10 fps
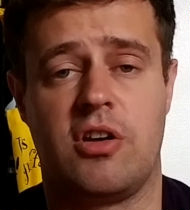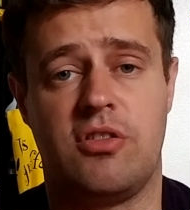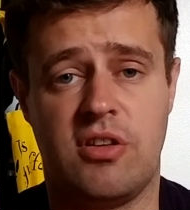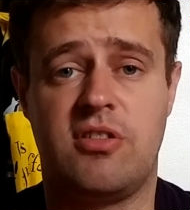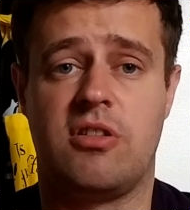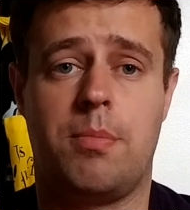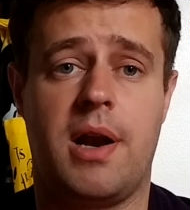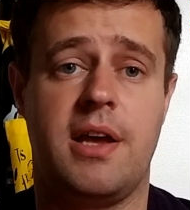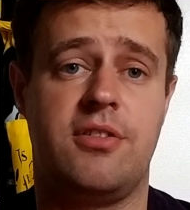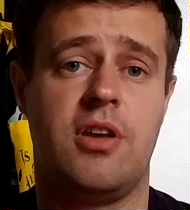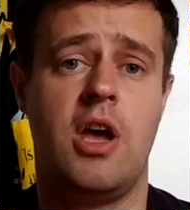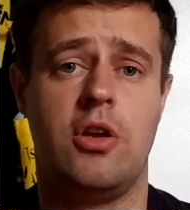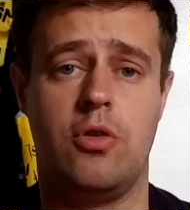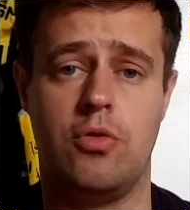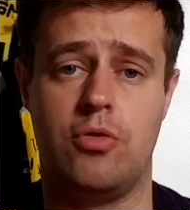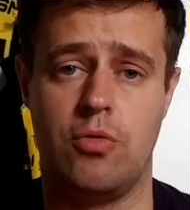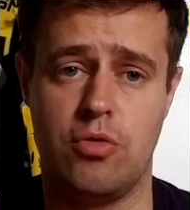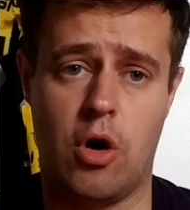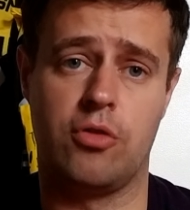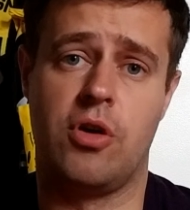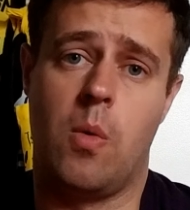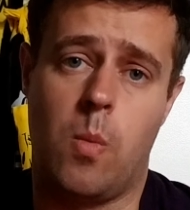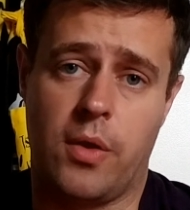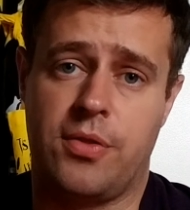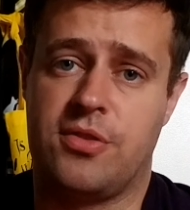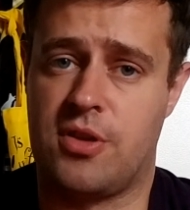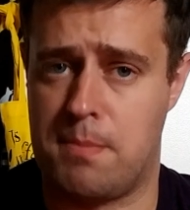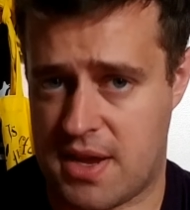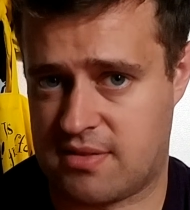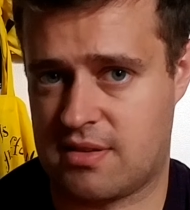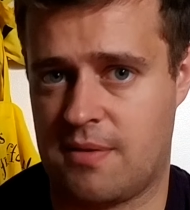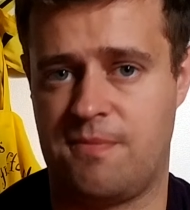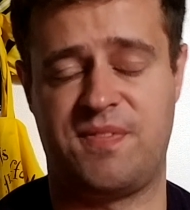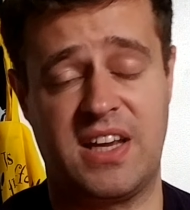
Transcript: because this is a place you do not want to miss.